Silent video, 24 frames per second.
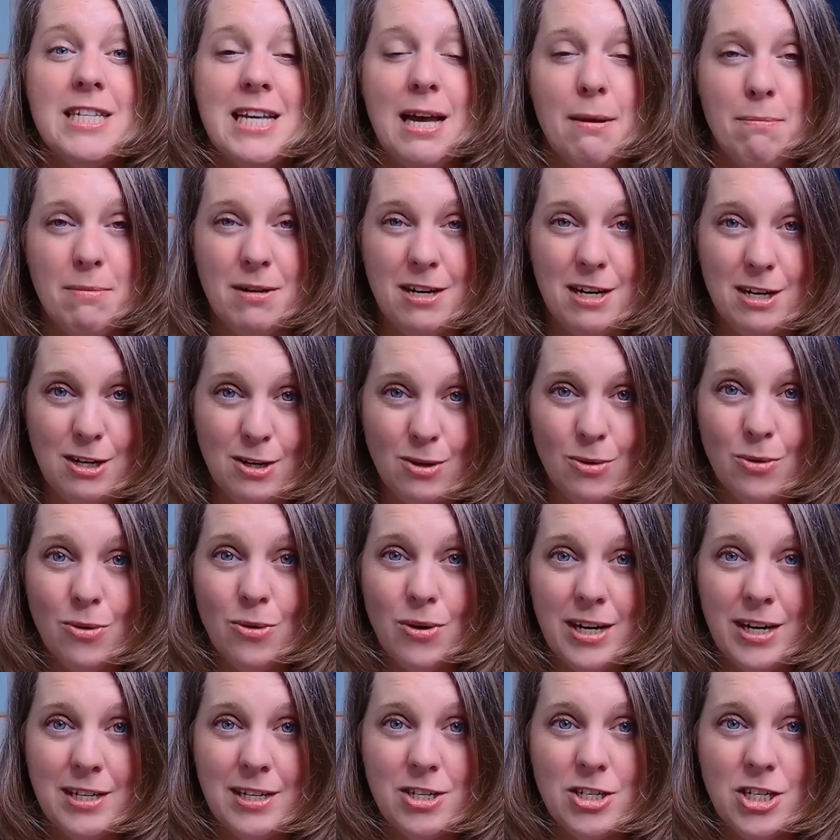happen in your
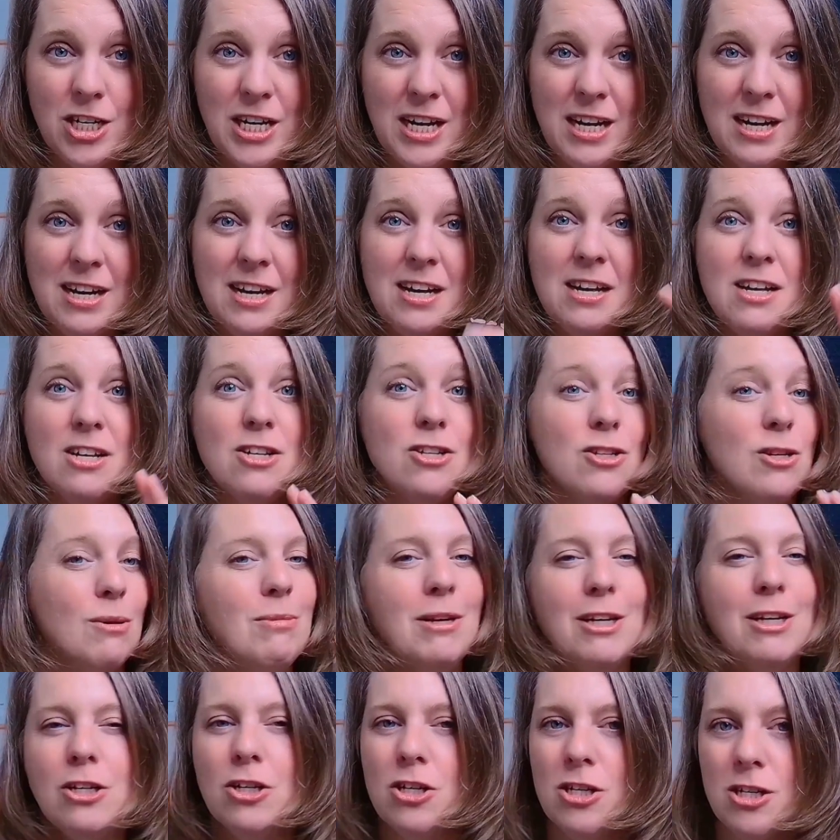energy, so
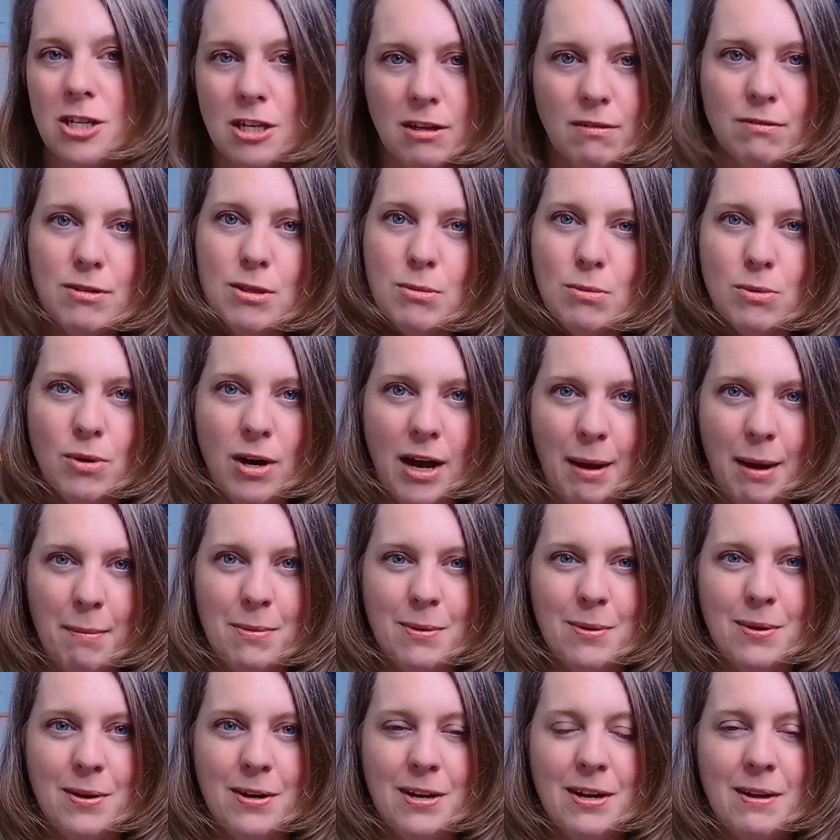big shifts will
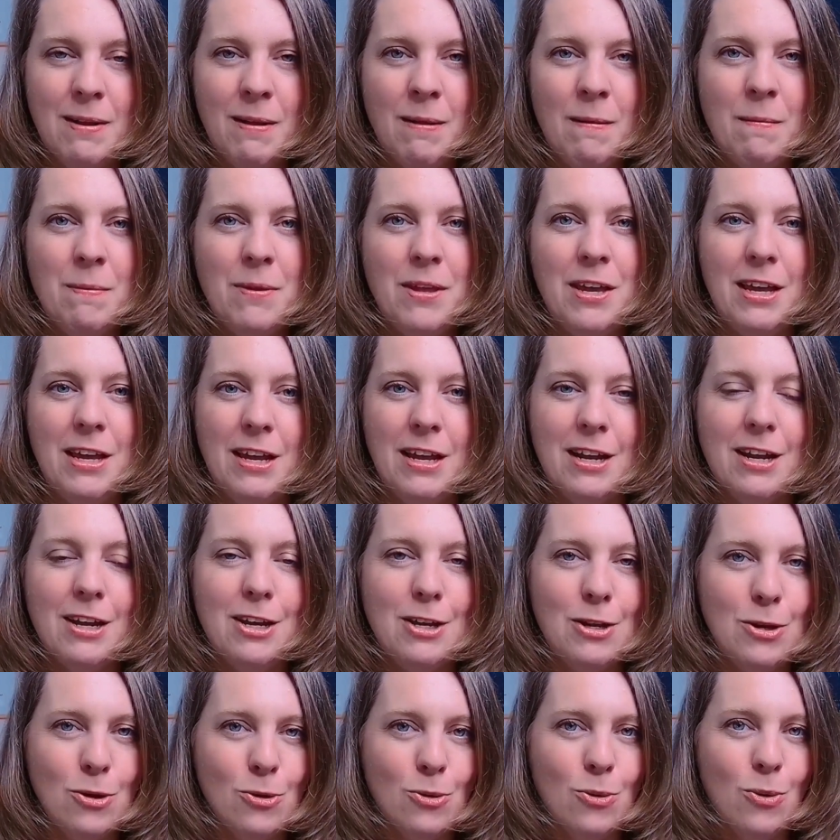happen in
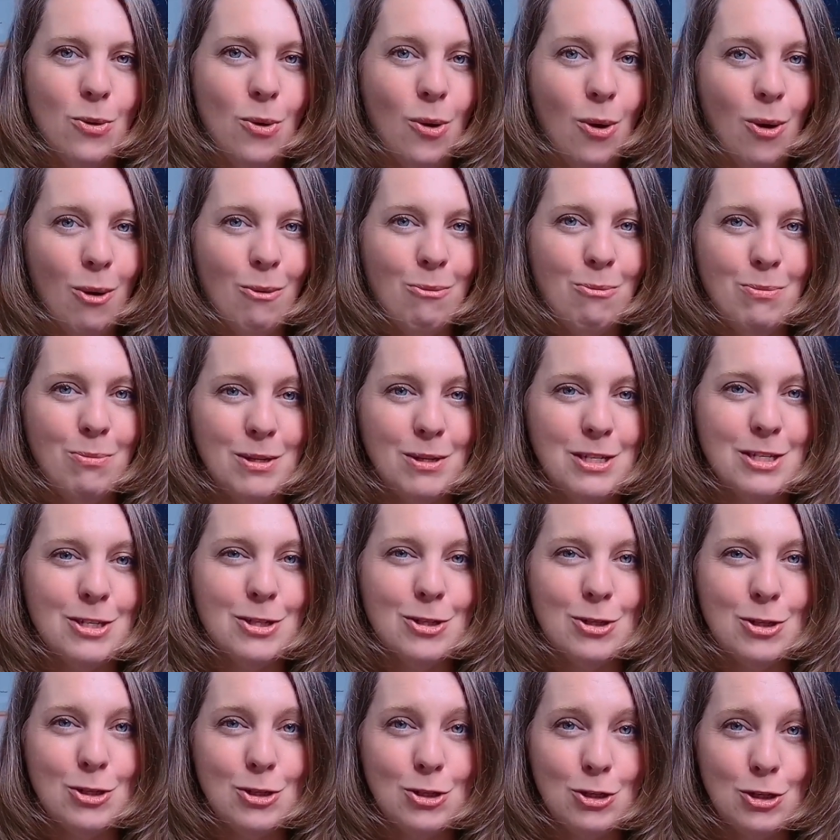your
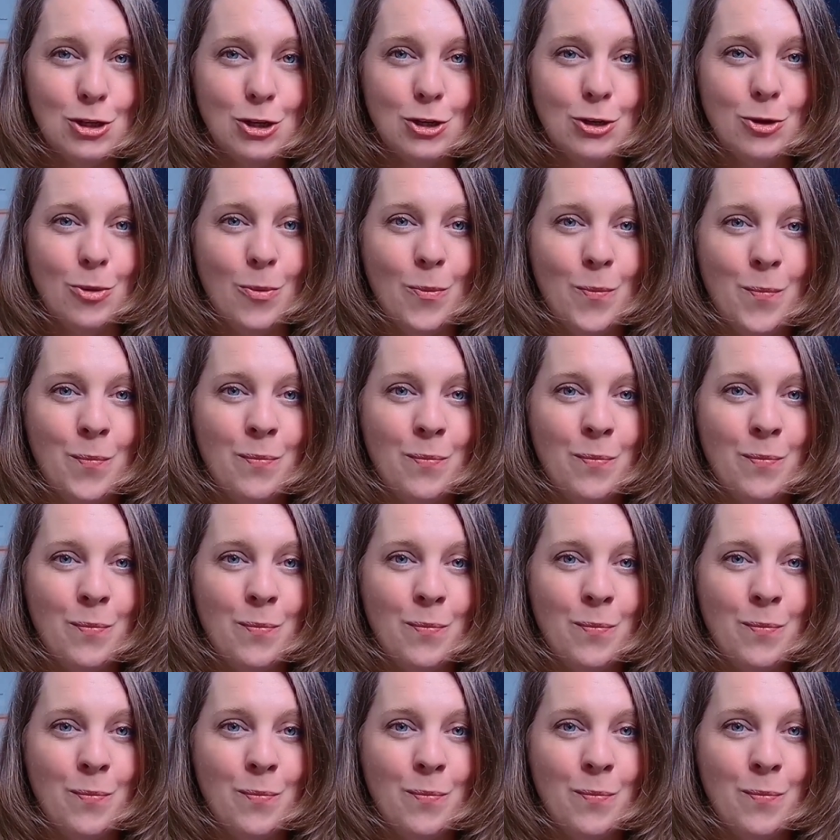business too.